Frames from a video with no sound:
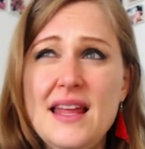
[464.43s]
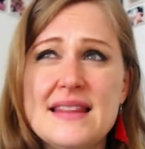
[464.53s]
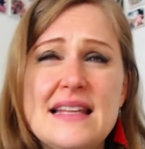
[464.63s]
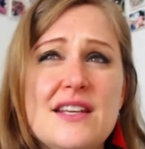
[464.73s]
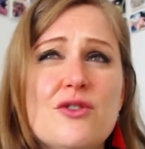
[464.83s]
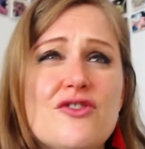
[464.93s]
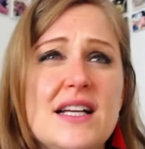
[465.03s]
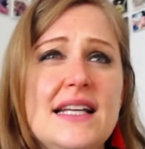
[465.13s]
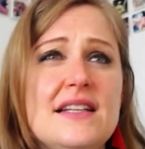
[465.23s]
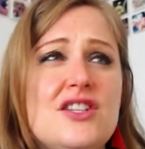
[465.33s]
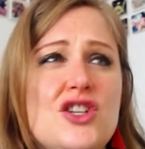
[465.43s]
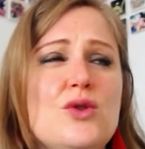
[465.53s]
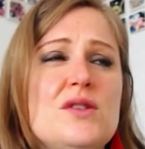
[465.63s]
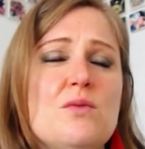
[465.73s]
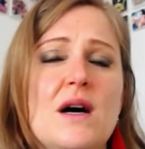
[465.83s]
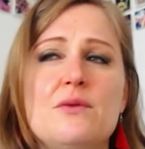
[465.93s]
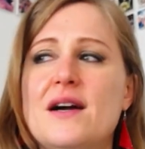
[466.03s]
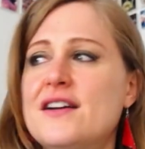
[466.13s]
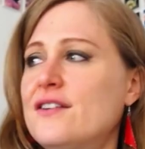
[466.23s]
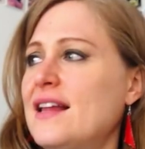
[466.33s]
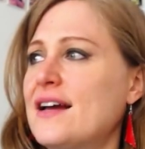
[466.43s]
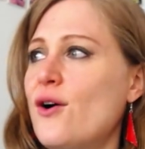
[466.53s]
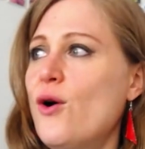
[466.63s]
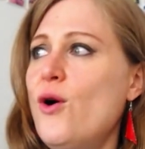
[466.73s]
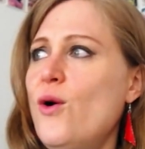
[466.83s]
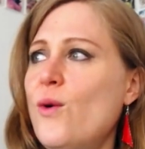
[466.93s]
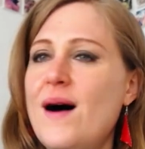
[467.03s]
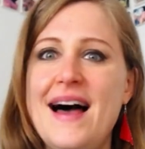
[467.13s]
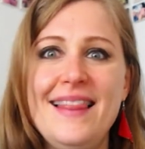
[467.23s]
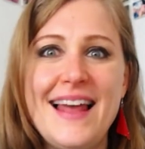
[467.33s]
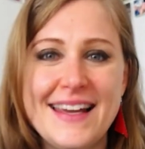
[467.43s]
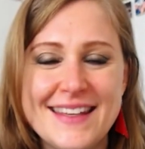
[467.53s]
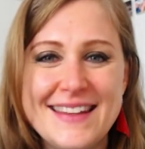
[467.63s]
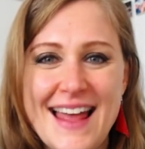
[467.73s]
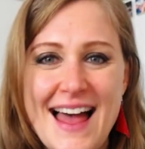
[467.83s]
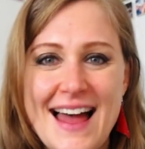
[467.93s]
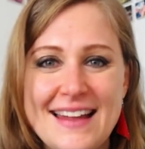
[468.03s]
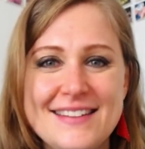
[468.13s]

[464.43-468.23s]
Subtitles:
that you really choose one where you're like, oh, I like that.